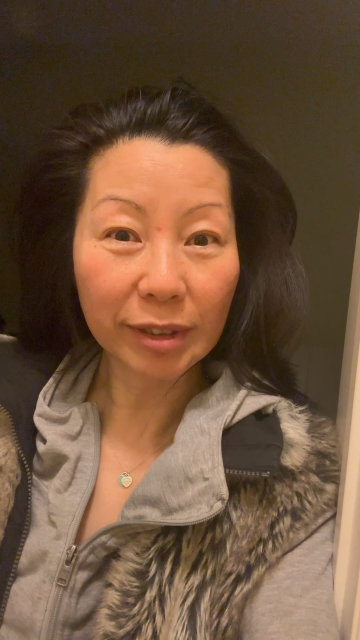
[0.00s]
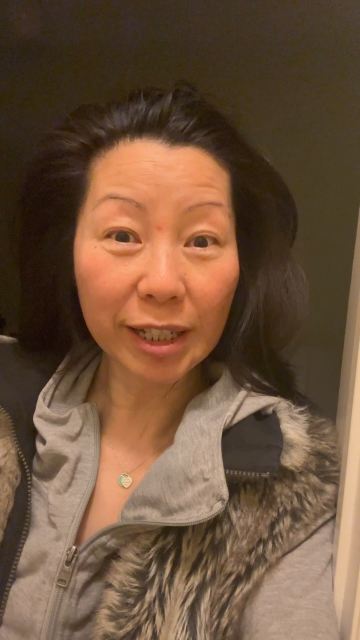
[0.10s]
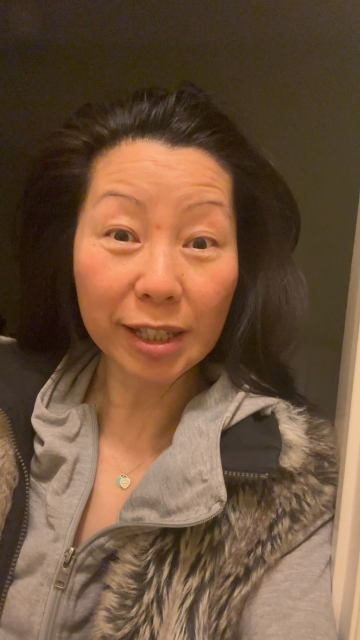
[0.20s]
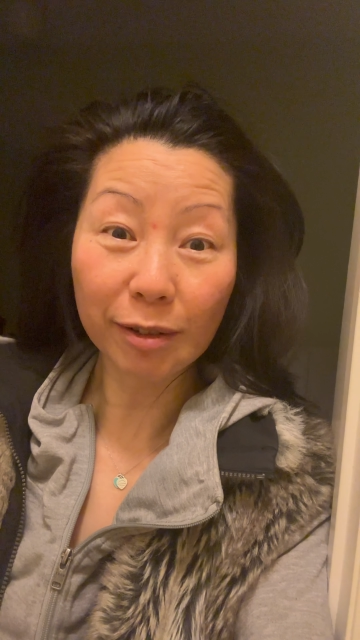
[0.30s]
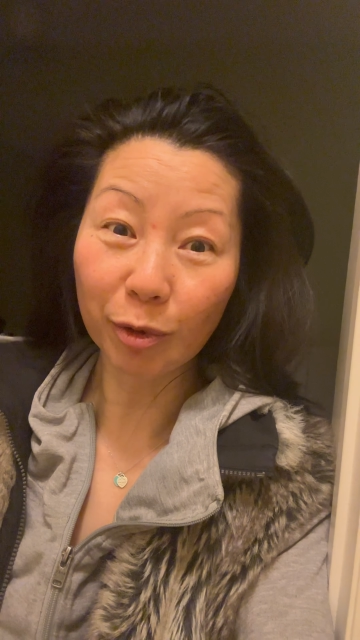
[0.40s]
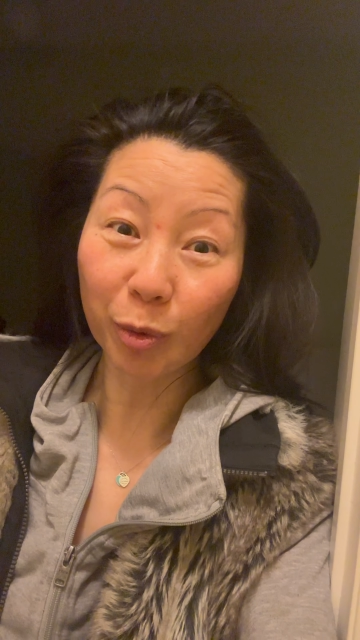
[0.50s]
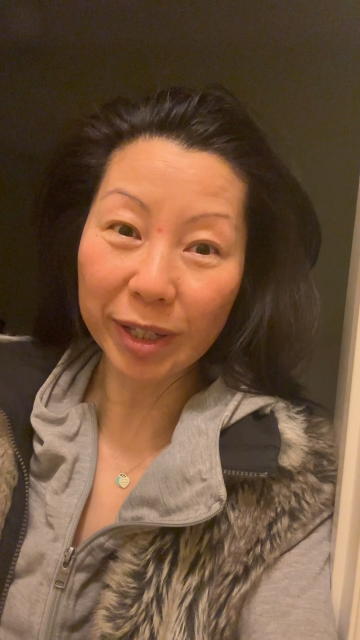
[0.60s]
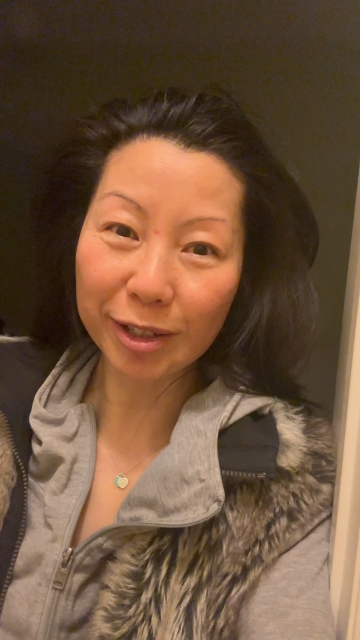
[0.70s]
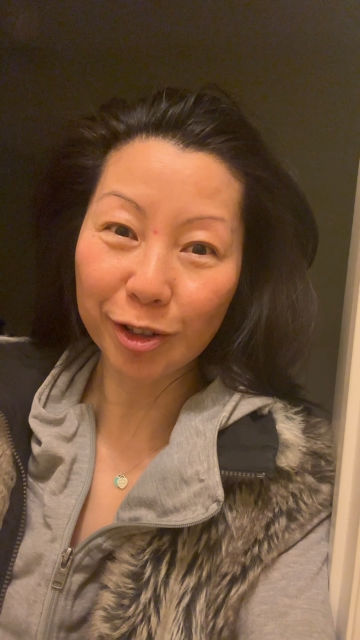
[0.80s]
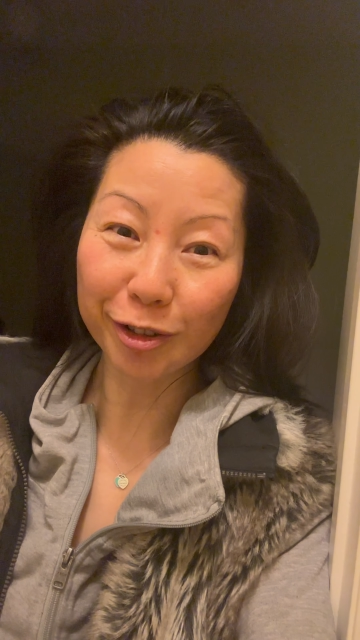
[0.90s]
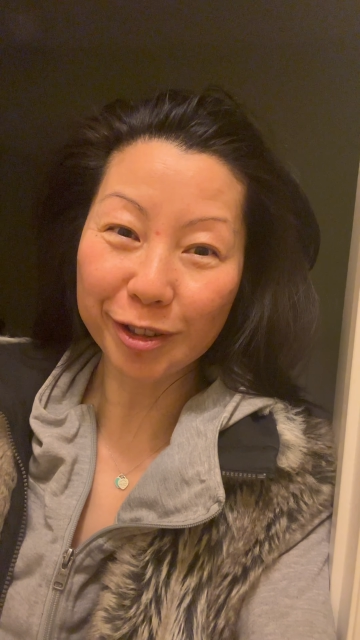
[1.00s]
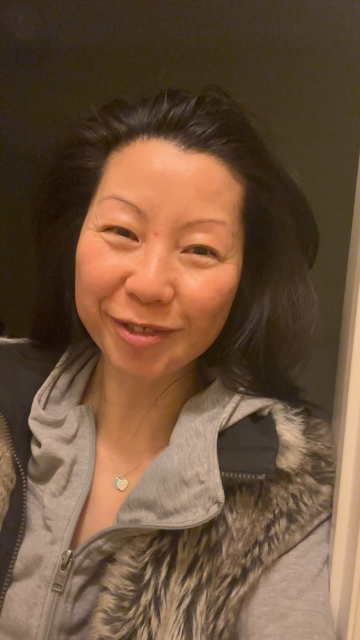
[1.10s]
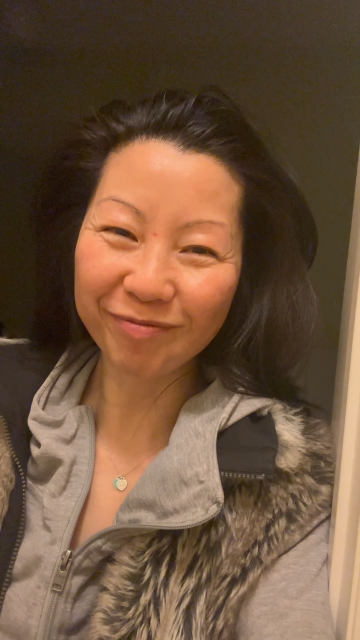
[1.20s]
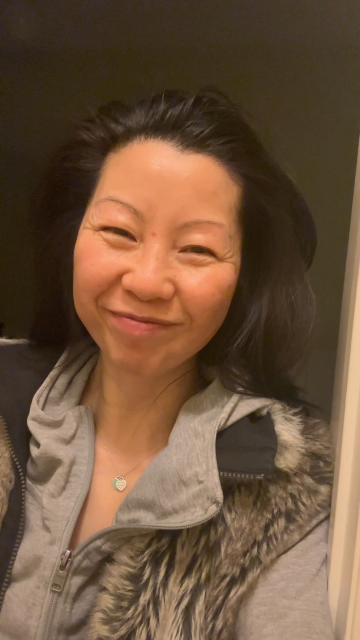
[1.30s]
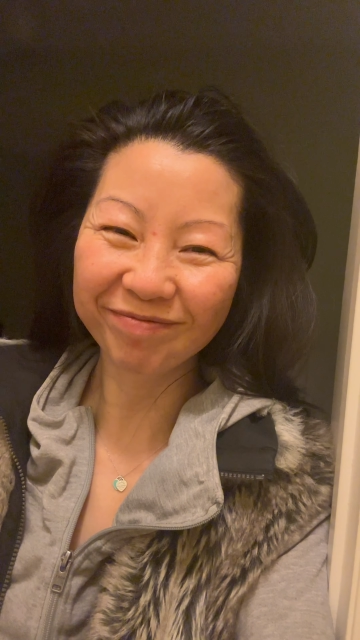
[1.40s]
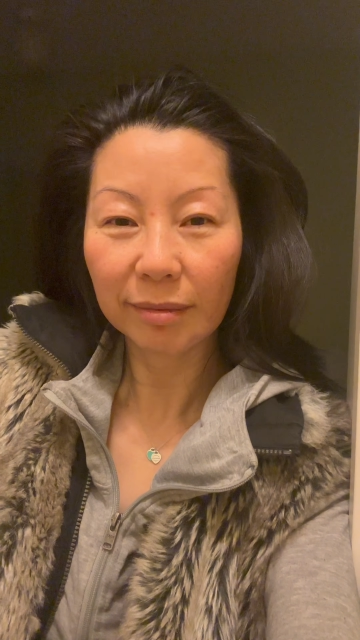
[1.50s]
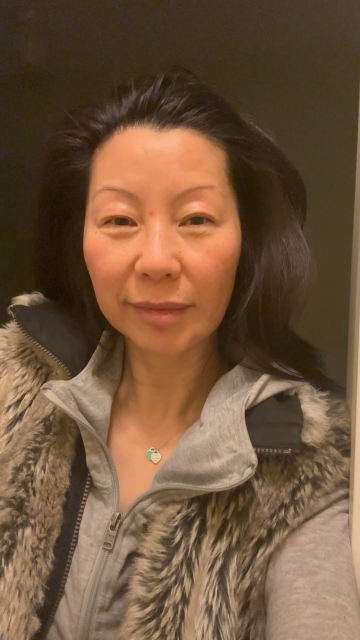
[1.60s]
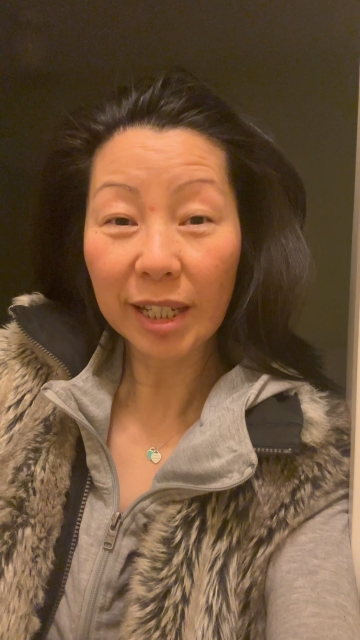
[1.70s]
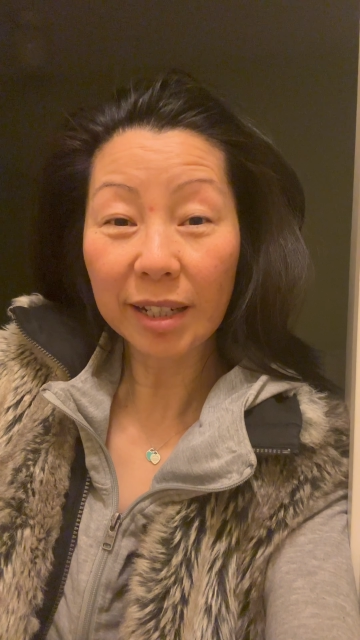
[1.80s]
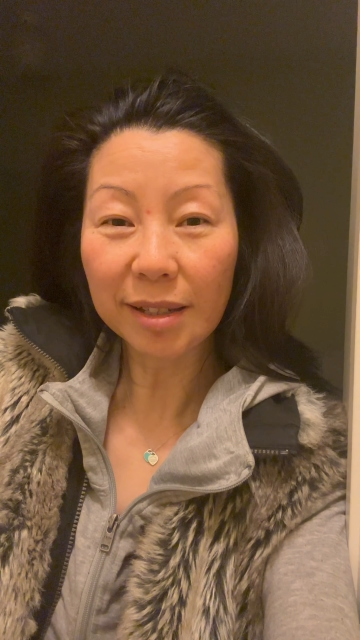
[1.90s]
except for wet shirt.
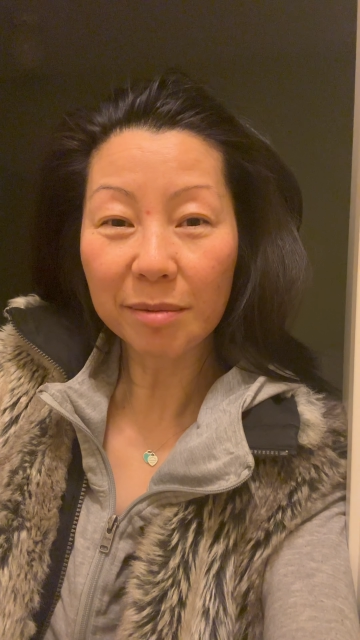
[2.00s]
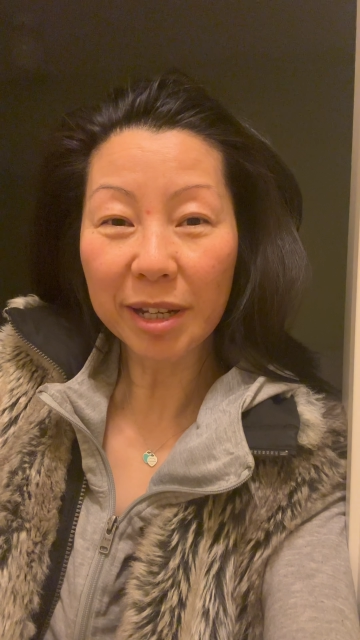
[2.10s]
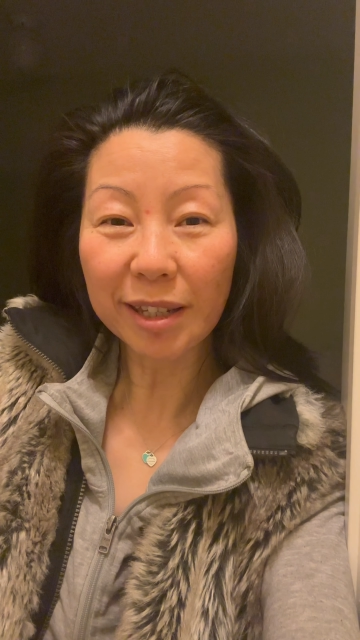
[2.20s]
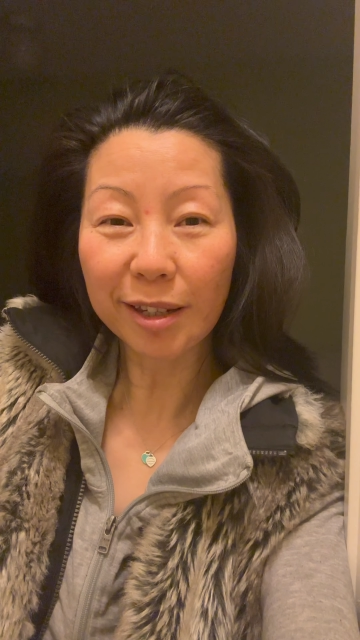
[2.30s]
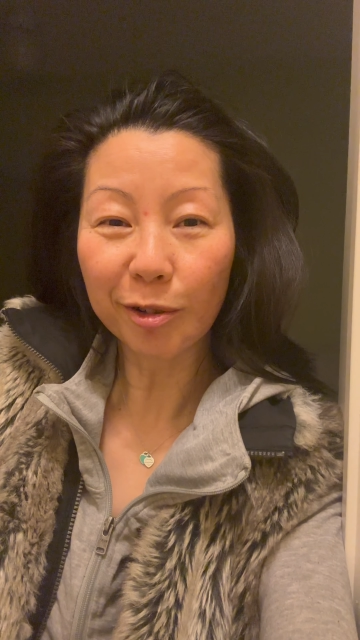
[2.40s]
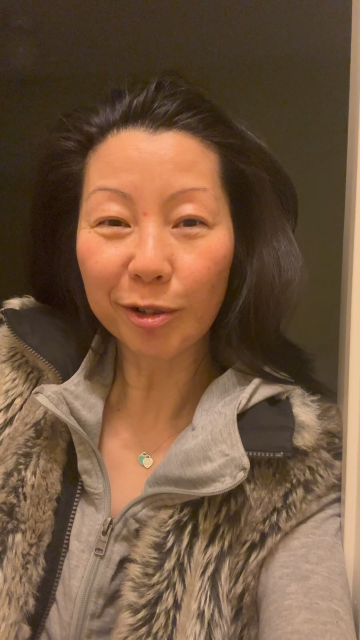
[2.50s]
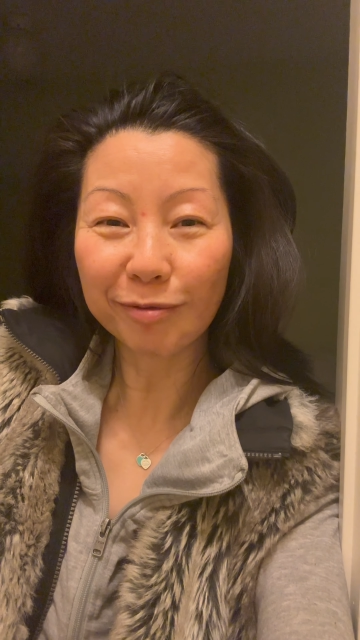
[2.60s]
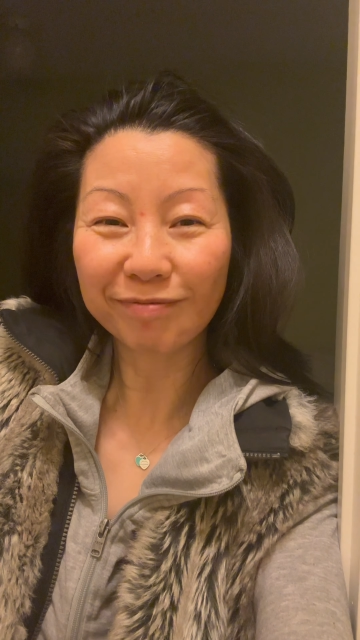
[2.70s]
That is my hero.